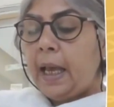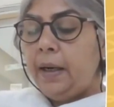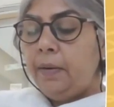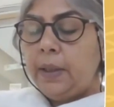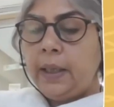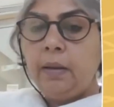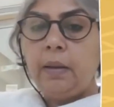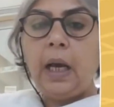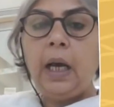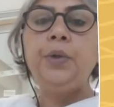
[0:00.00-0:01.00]
And then
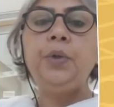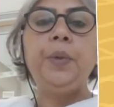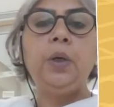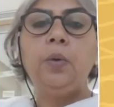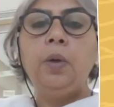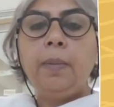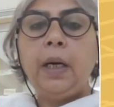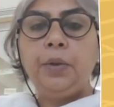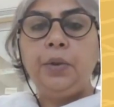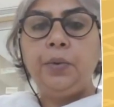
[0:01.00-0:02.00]
how do we go
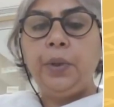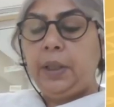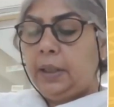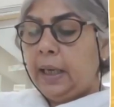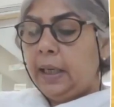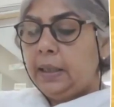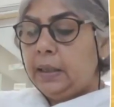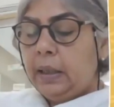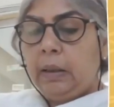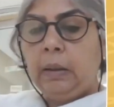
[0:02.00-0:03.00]
about doing that?
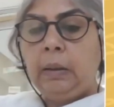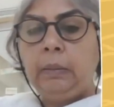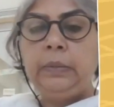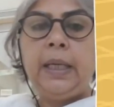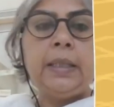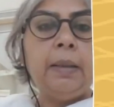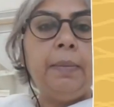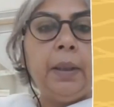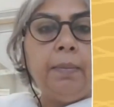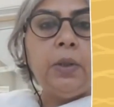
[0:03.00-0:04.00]
There are some
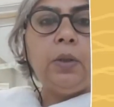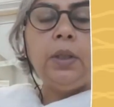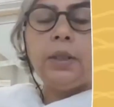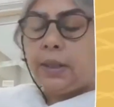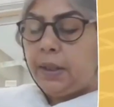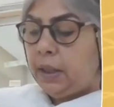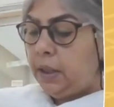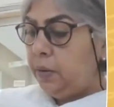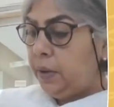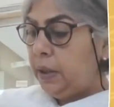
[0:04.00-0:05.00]
numbers on the screen.
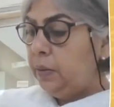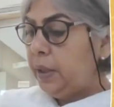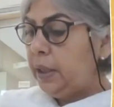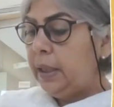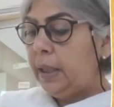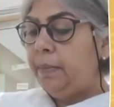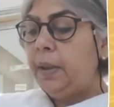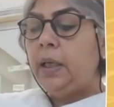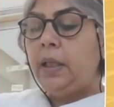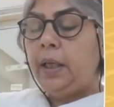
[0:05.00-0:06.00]
You can look at them.
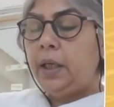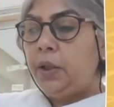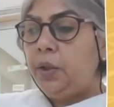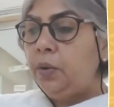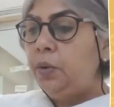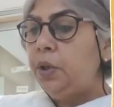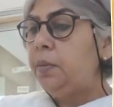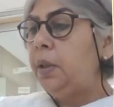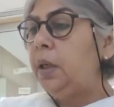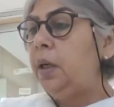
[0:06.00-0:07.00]
They are huge.
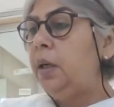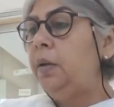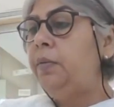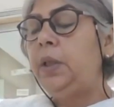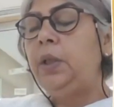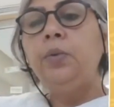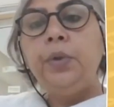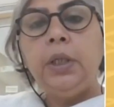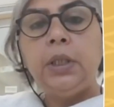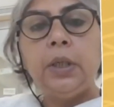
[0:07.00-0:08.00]
We do
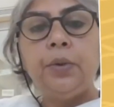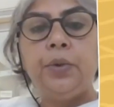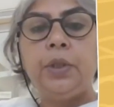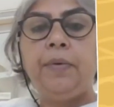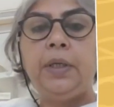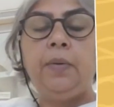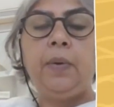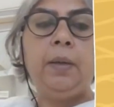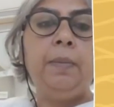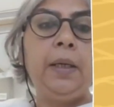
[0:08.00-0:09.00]
reach out to
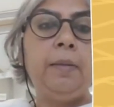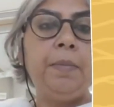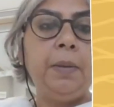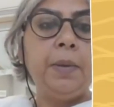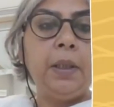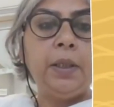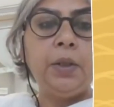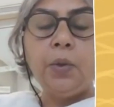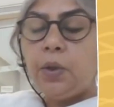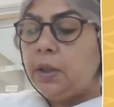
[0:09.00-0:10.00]
71 million people in
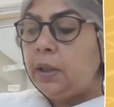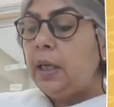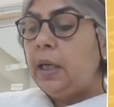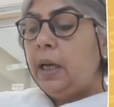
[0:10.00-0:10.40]
total.